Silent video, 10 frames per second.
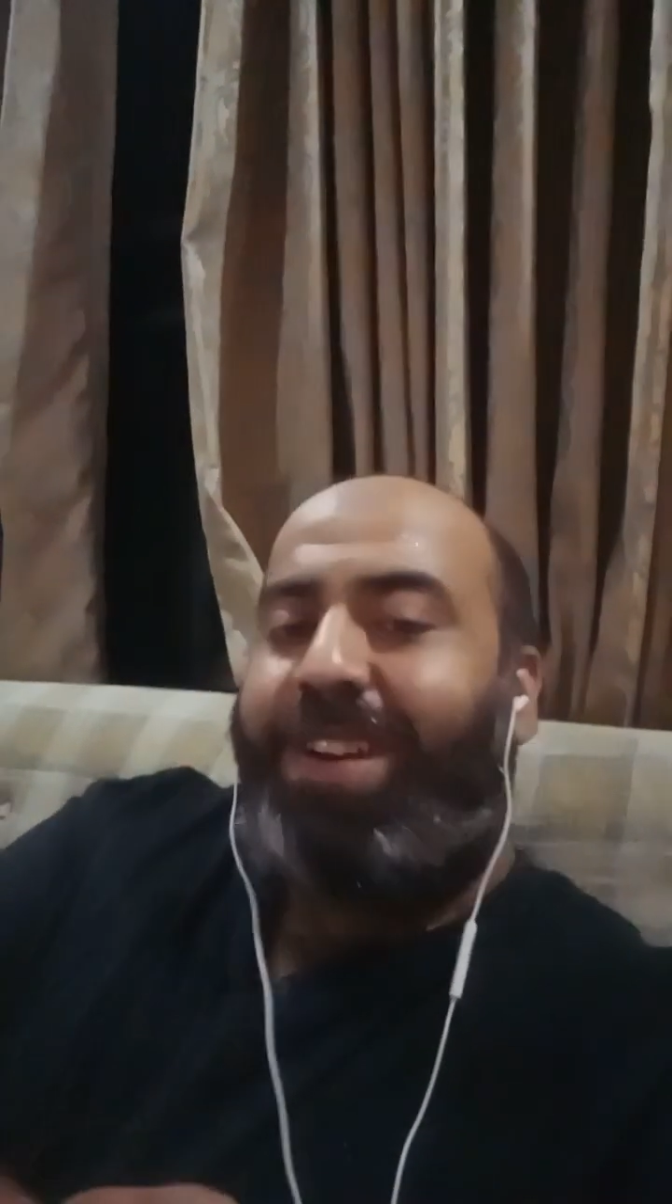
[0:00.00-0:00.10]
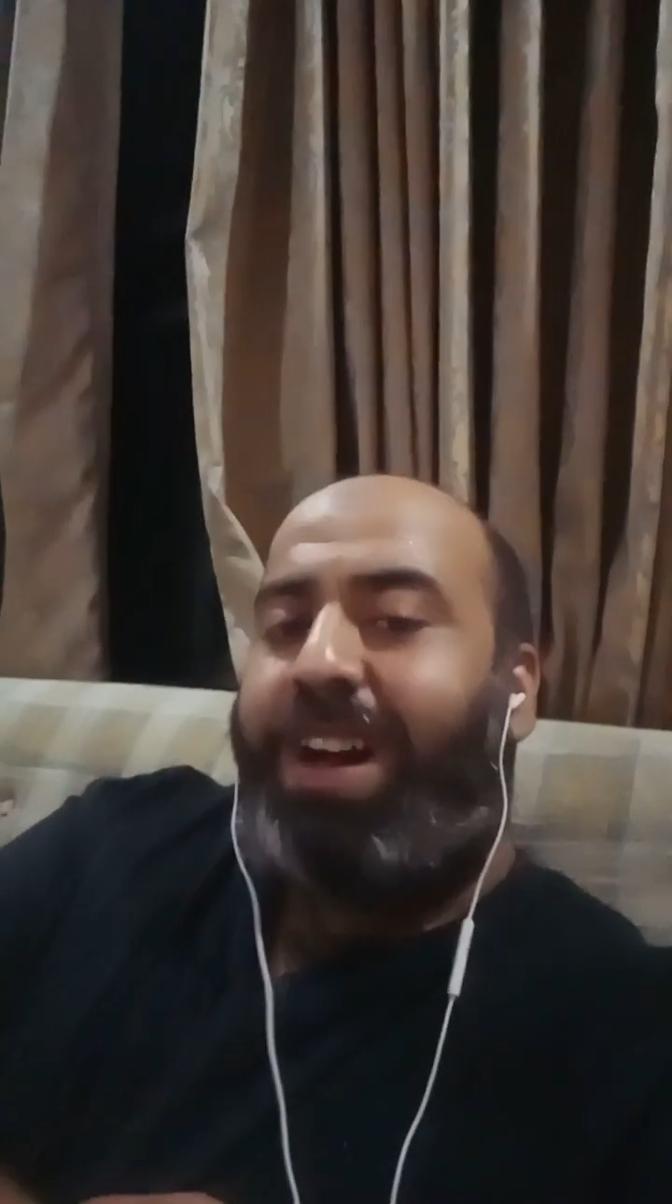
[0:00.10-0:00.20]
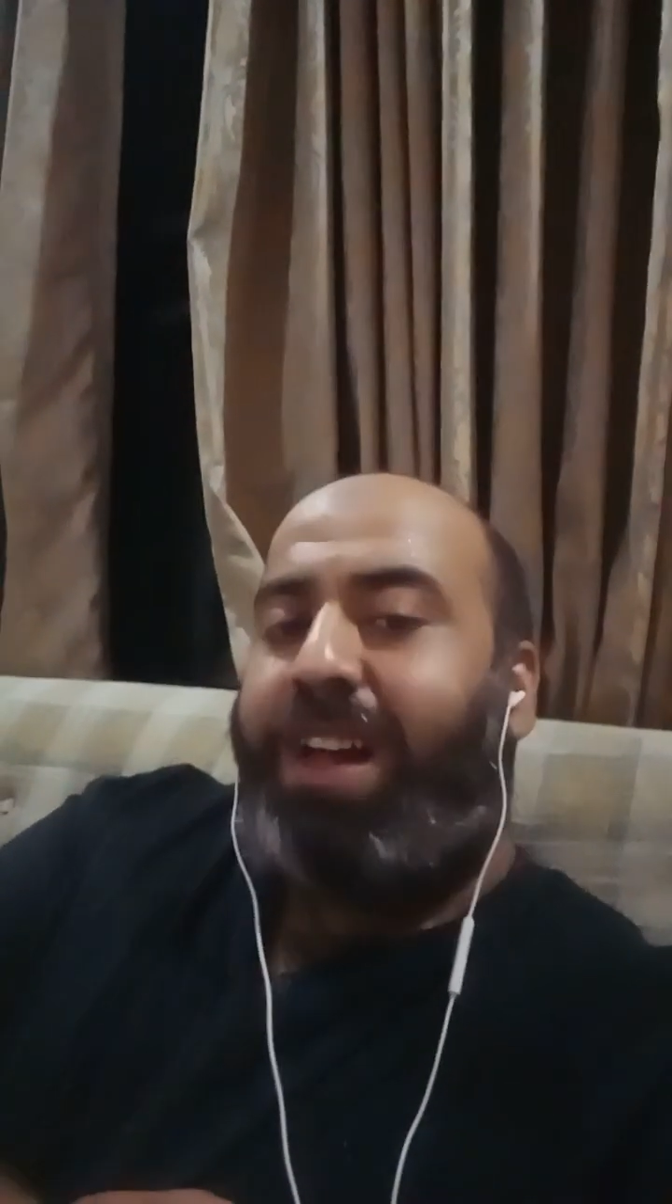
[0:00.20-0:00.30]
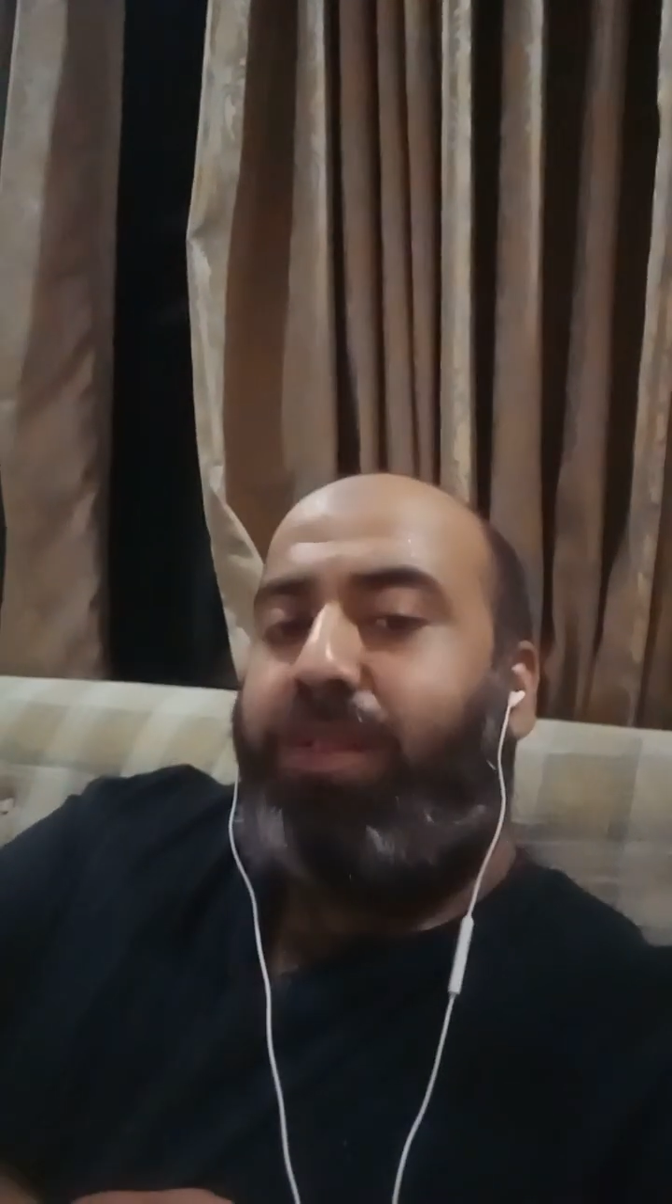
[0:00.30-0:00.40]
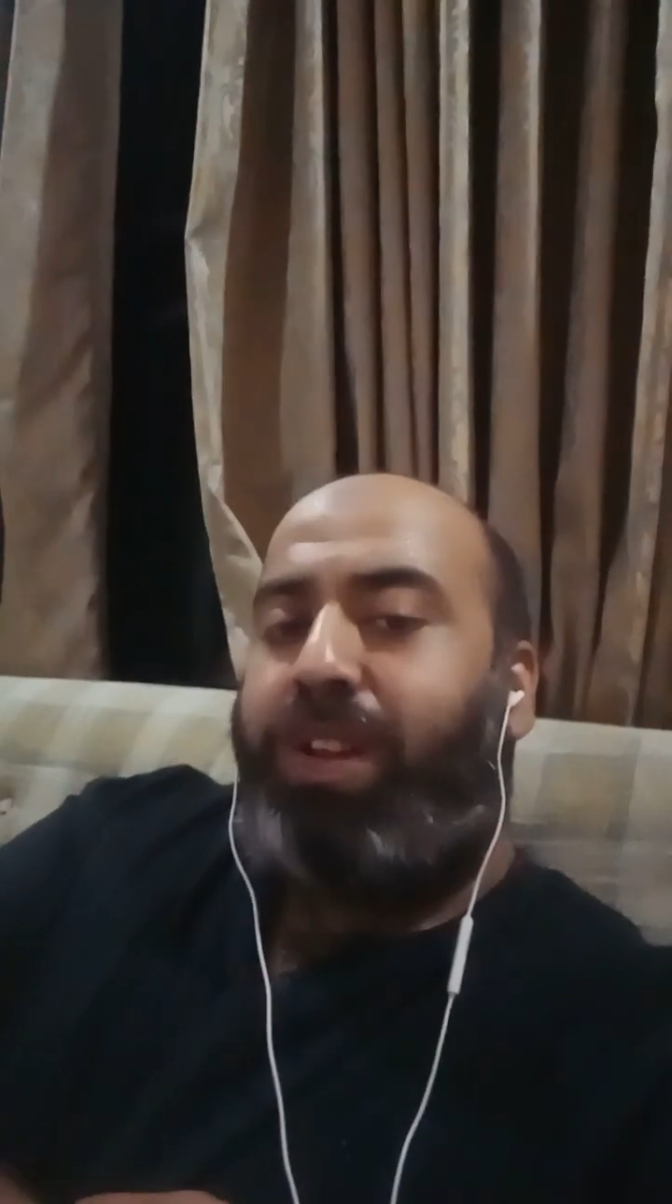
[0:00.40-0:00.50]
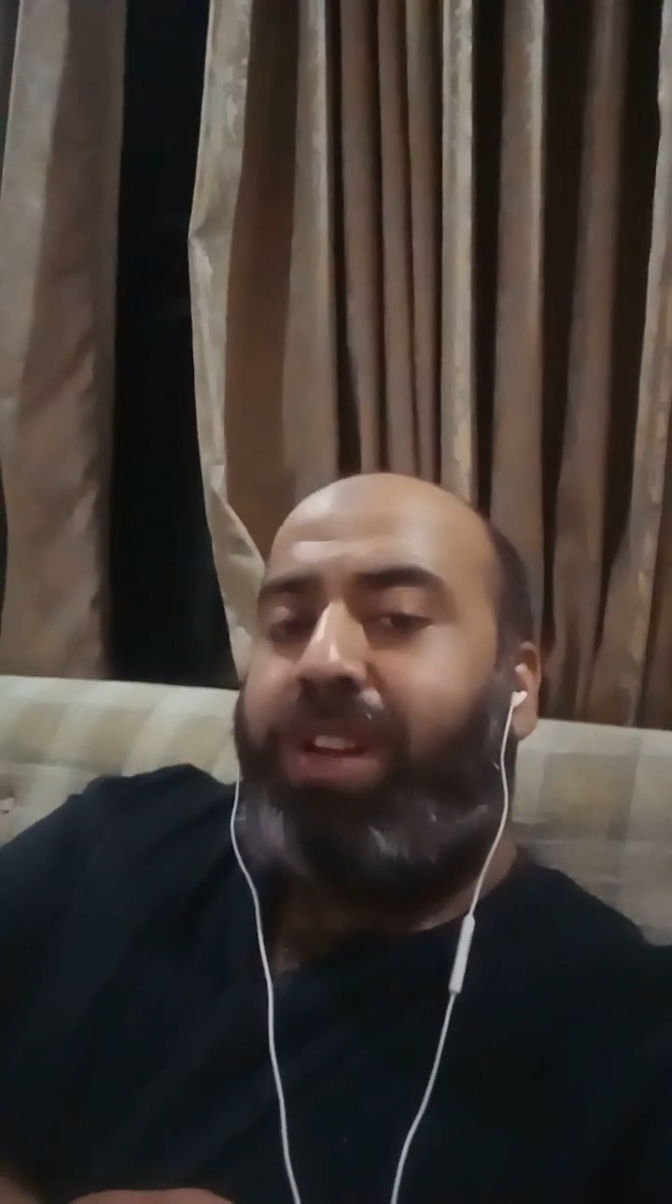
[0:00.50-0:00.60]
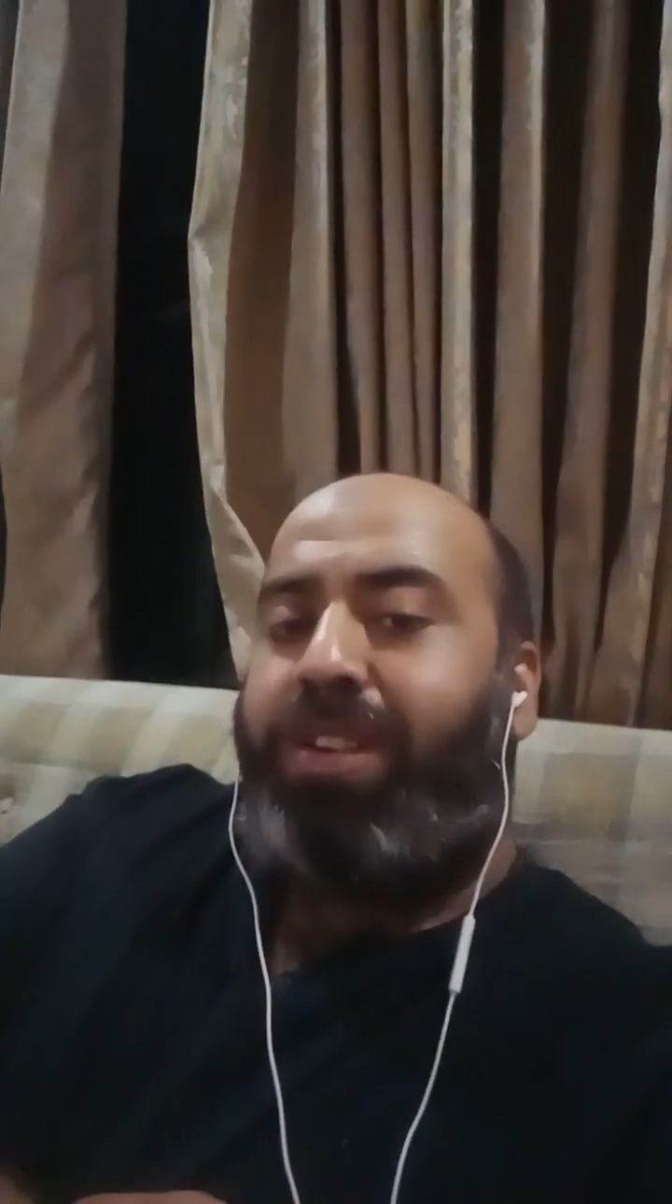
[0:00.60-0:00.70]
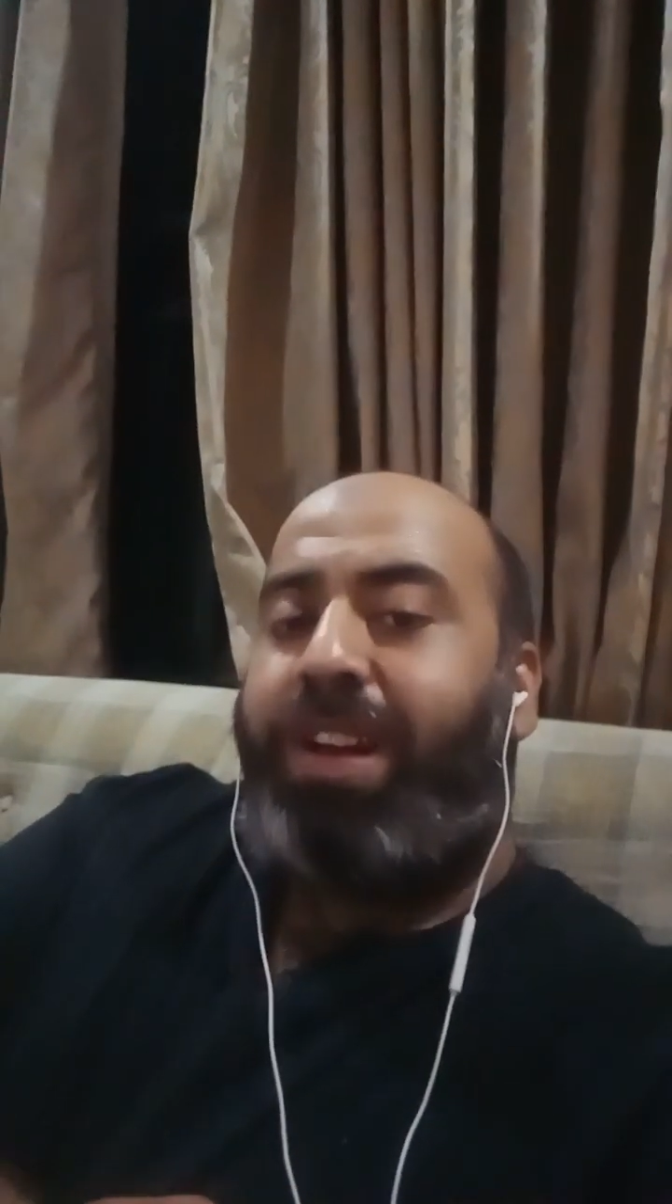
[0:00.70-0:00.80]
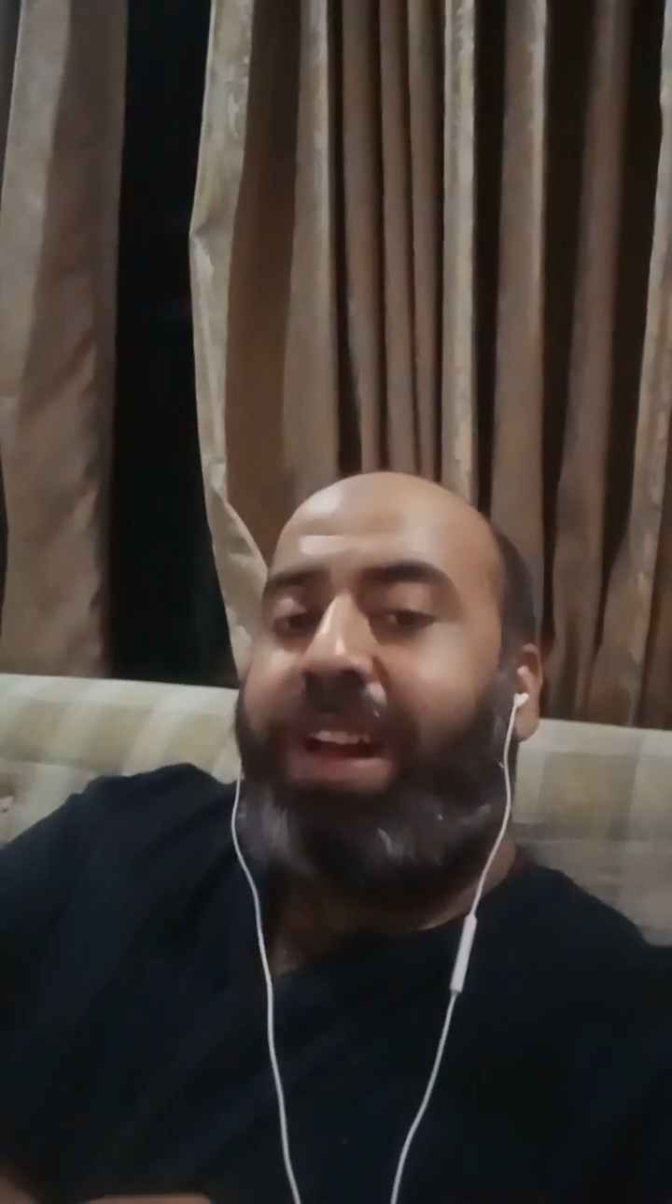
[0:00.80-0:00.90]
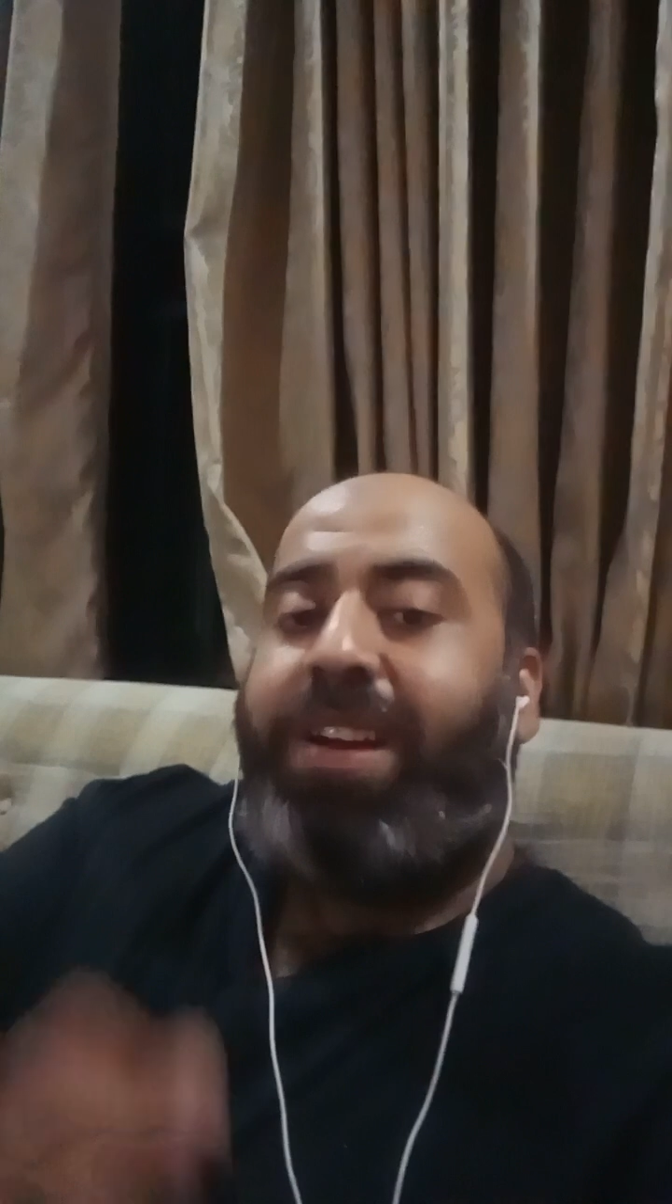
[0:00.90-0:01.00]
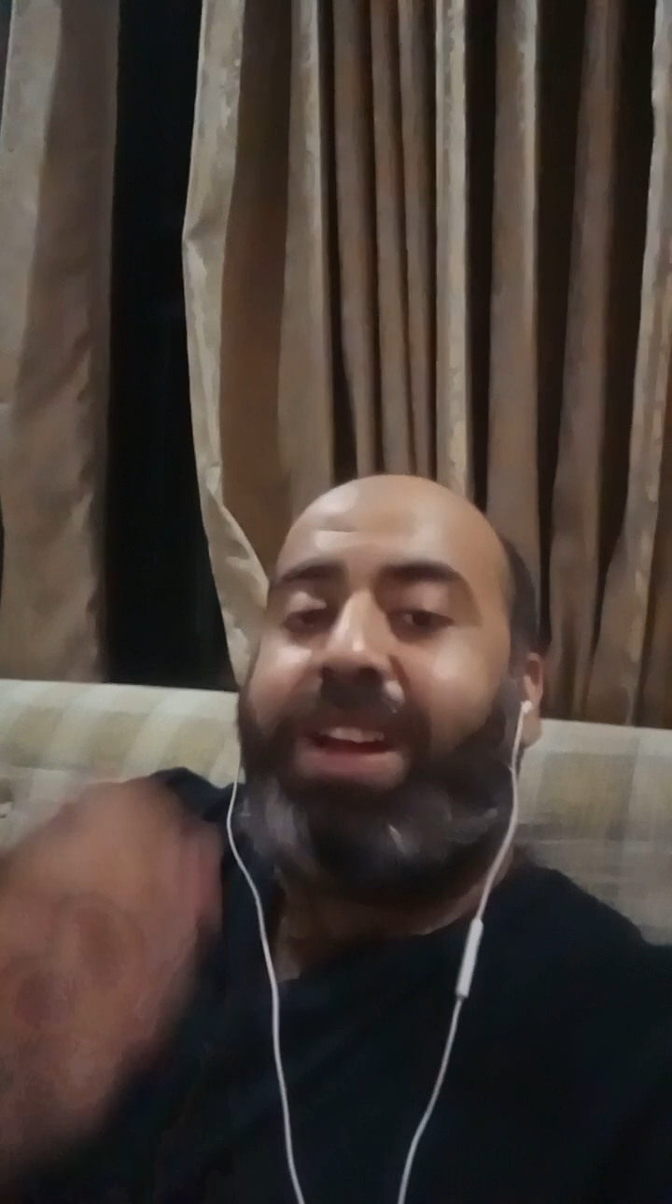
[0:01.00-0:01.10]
ties with Israel.